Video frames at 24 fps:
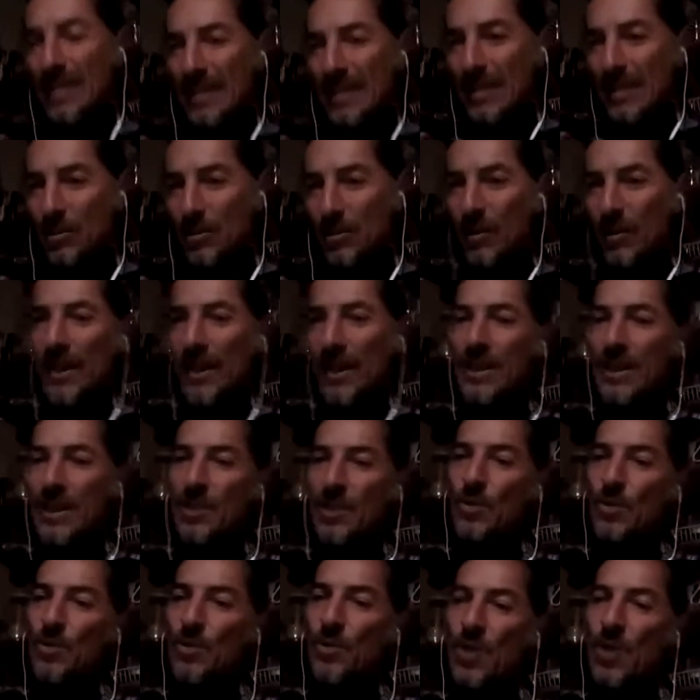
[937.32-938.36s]
trying
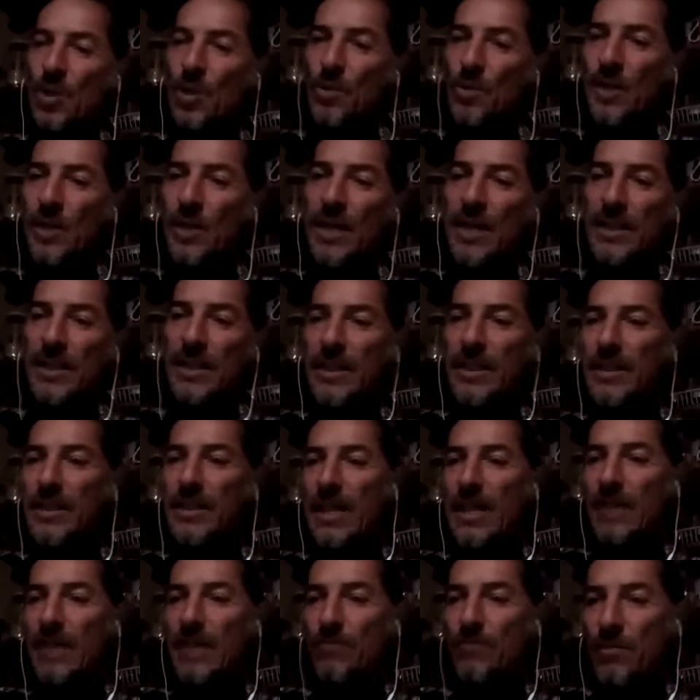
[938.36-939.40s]
to look at it
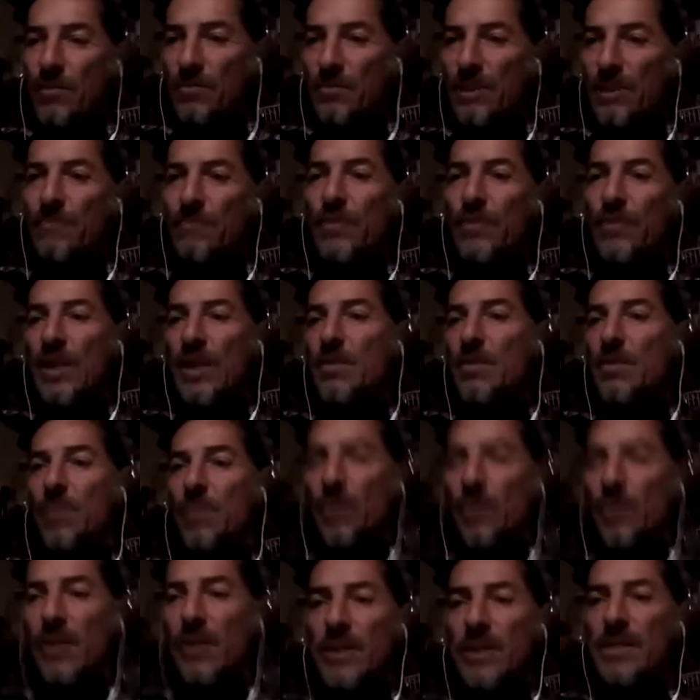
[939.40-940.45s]
from different
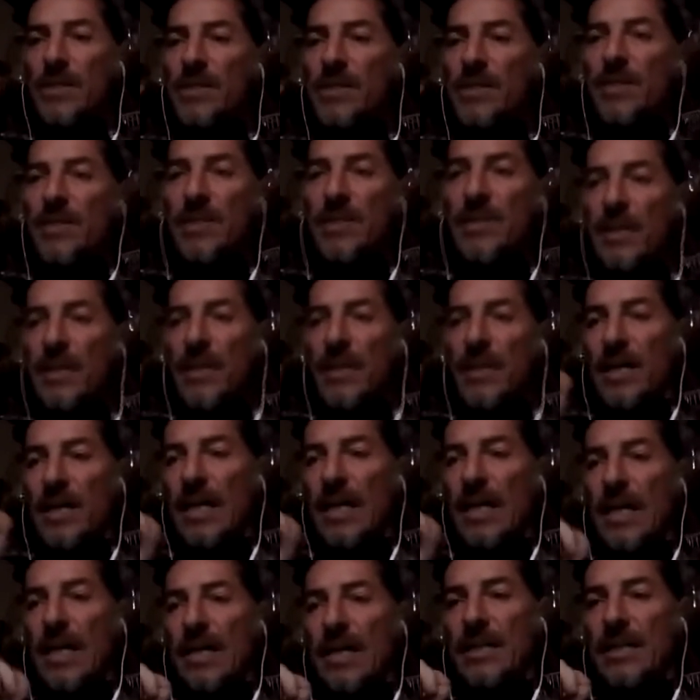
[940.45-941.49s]
points,
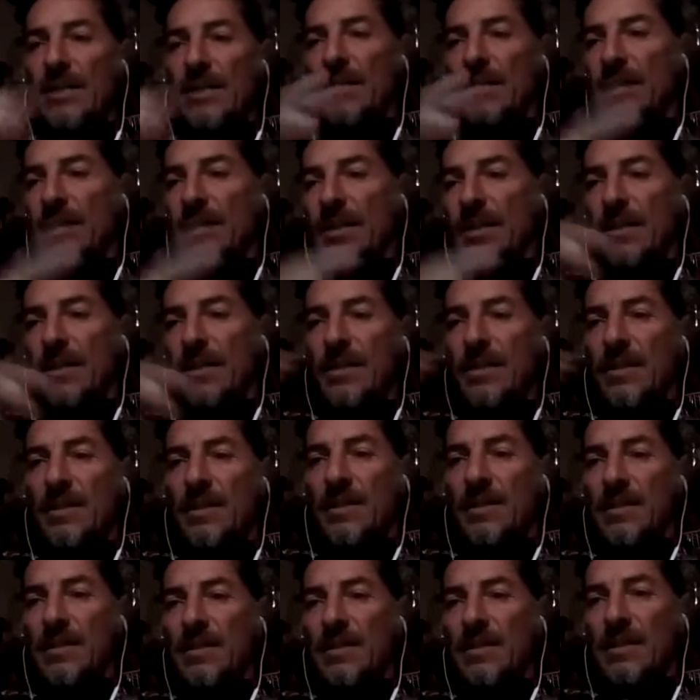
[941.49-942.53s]
and
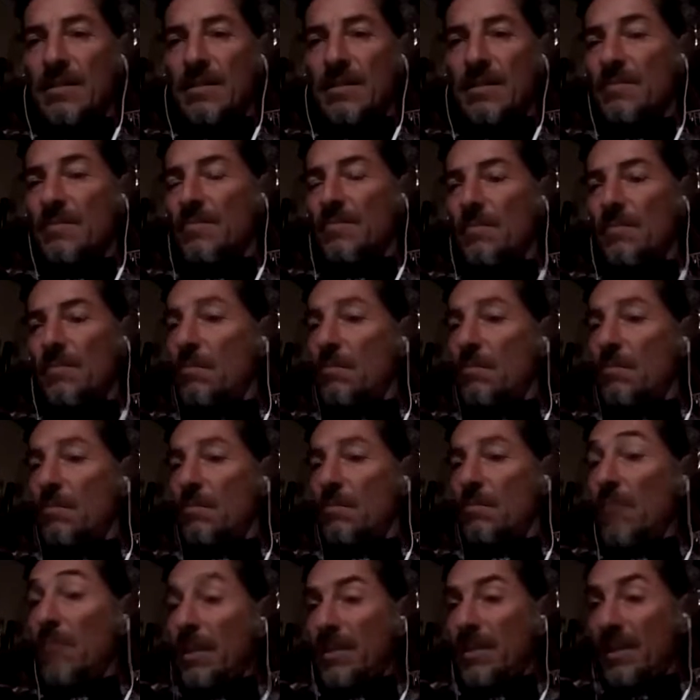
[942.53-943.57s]

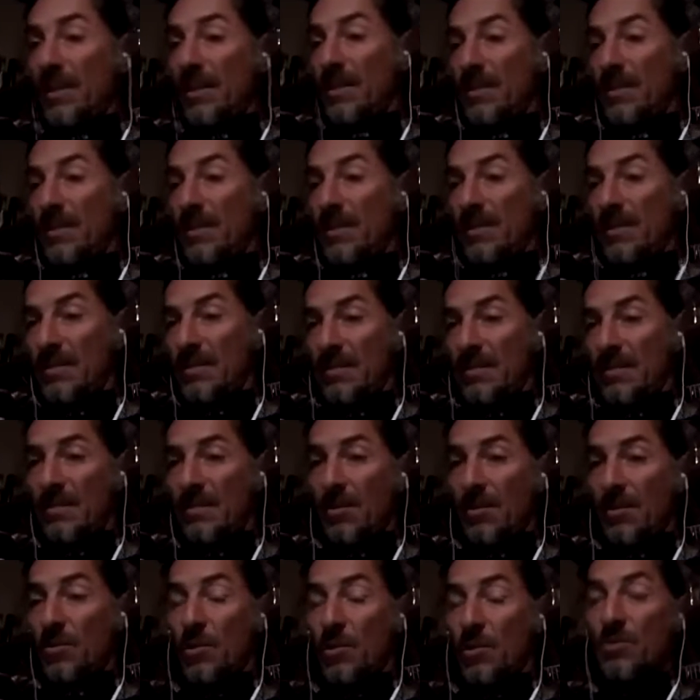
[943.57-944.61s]
maybe
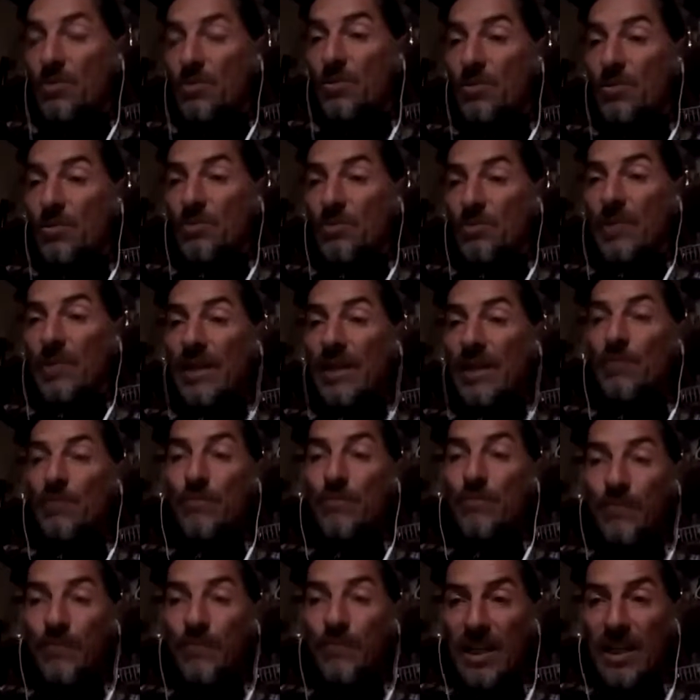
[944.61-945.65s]
also try to
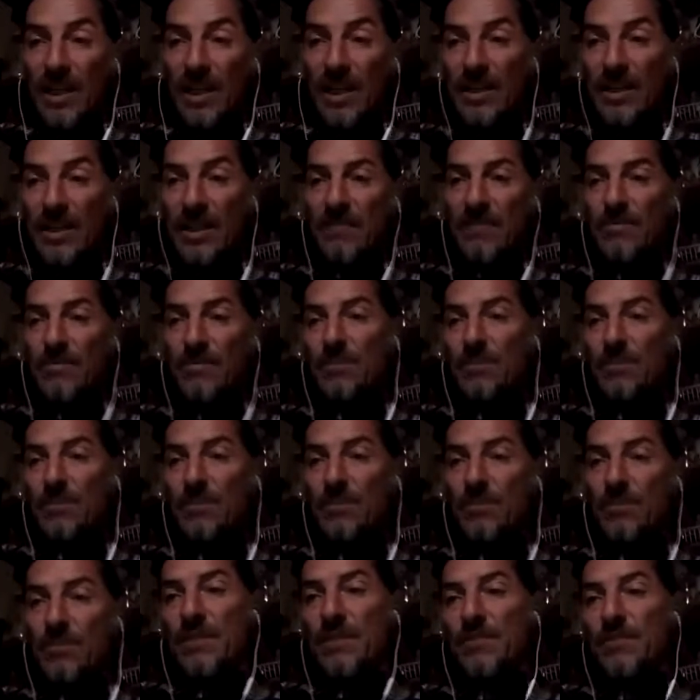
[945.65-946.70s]
feel it from
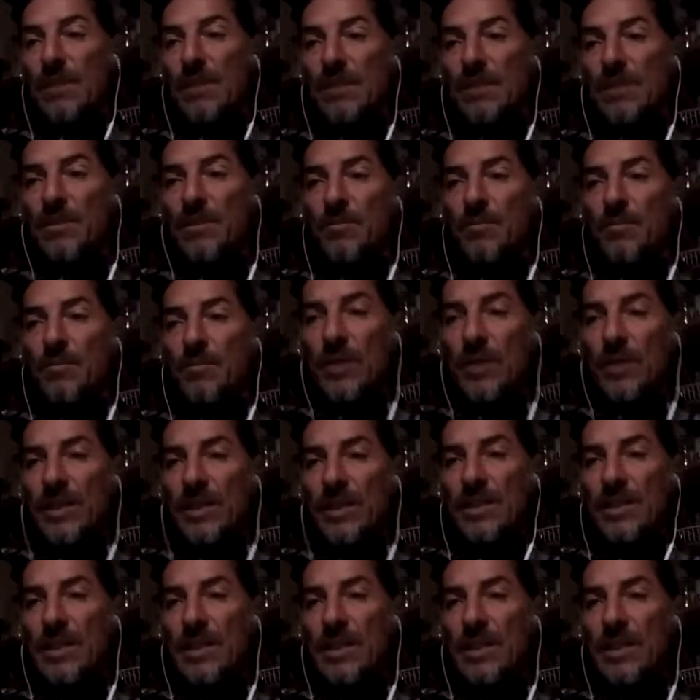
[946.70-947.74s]
different
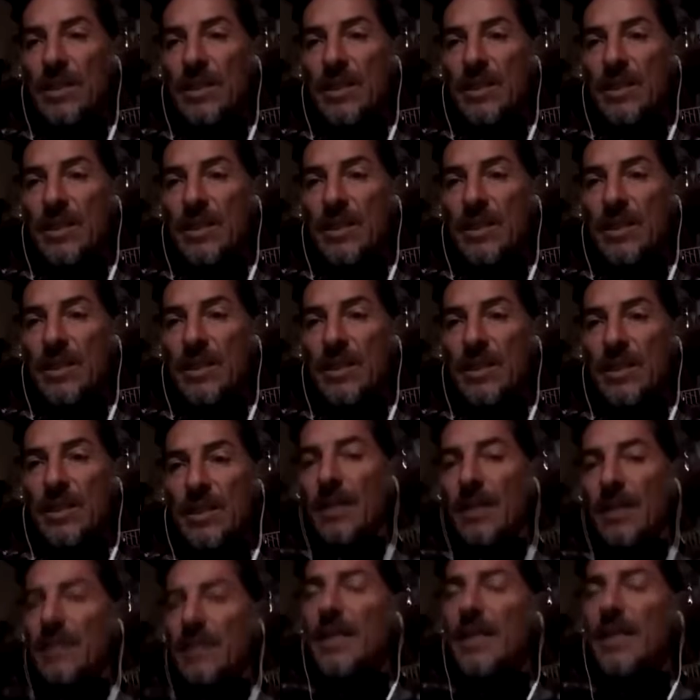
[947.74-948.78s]
points, and
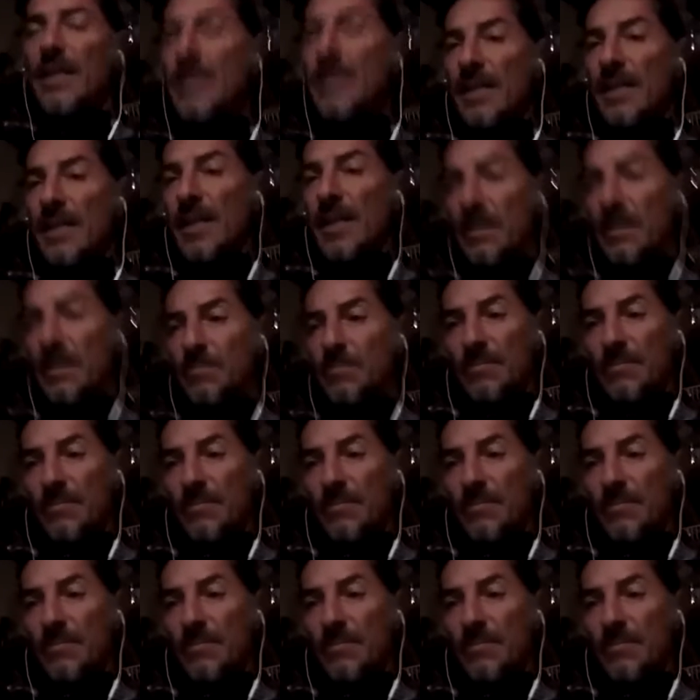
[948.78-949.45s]
that takes time.